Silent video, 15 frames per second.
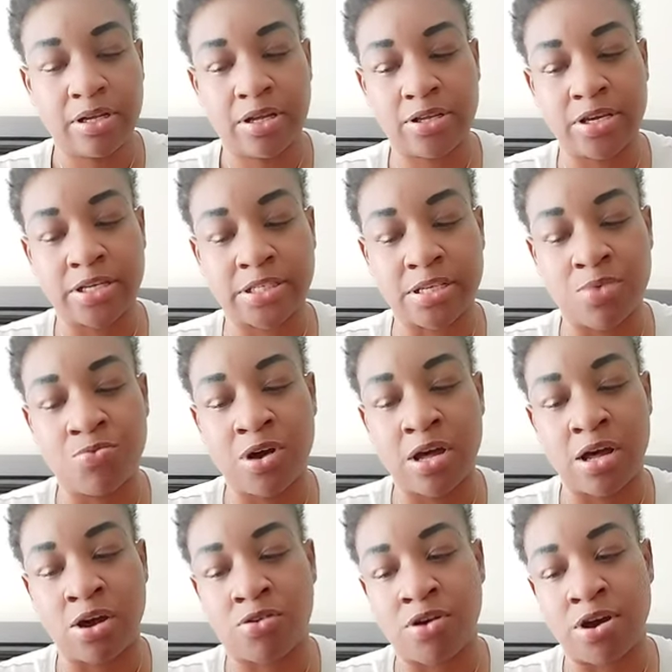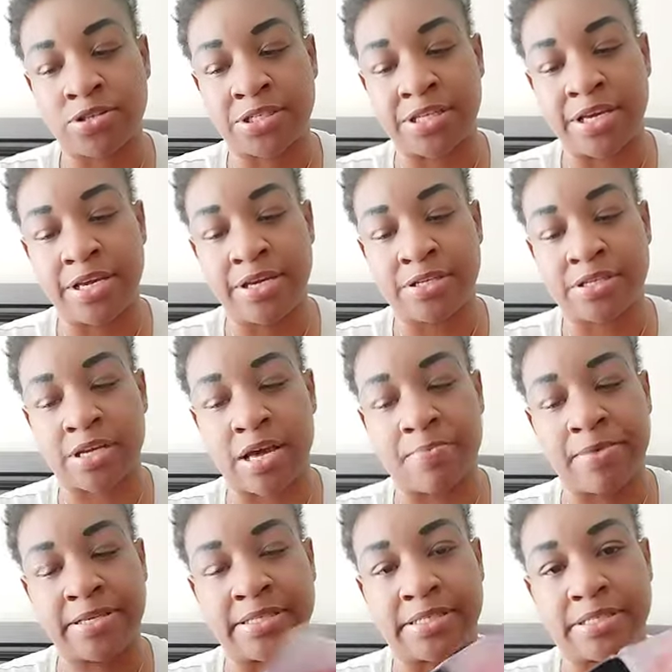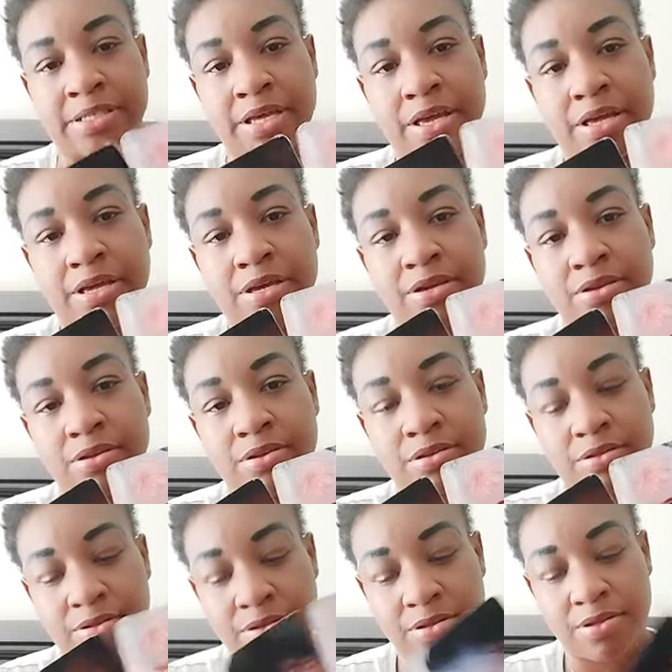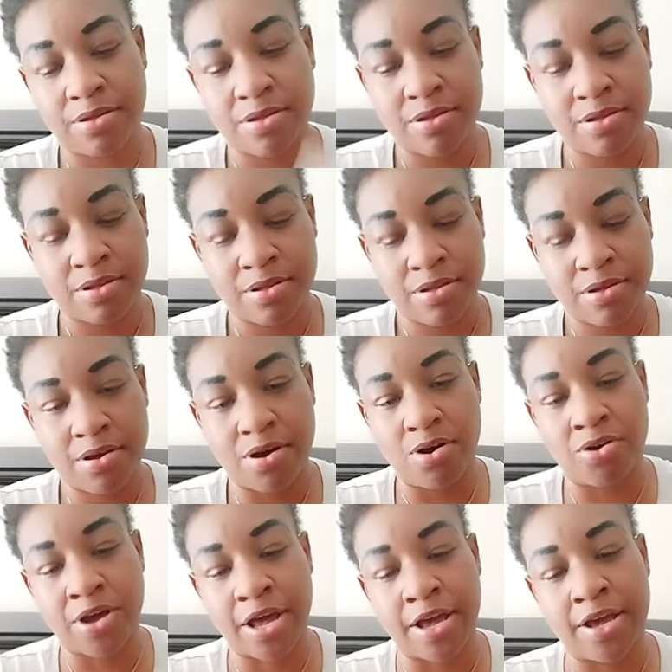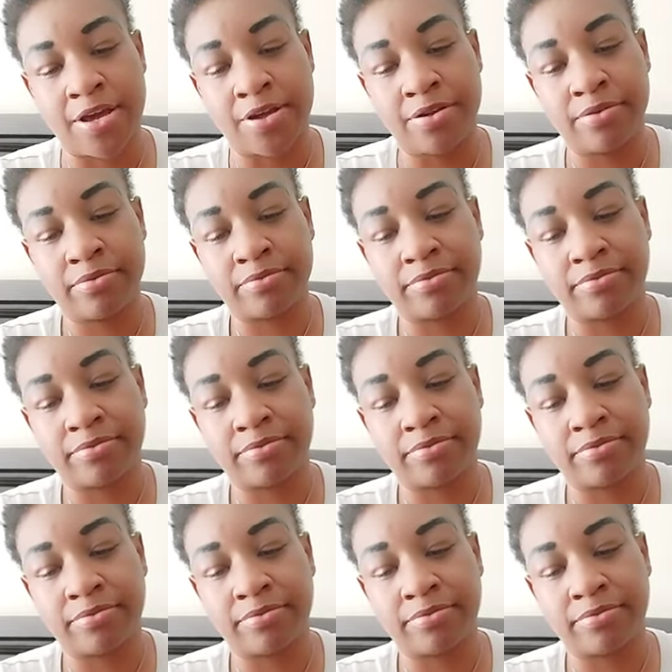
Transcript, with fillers: Yeah, someone across seas could be sick. Okay.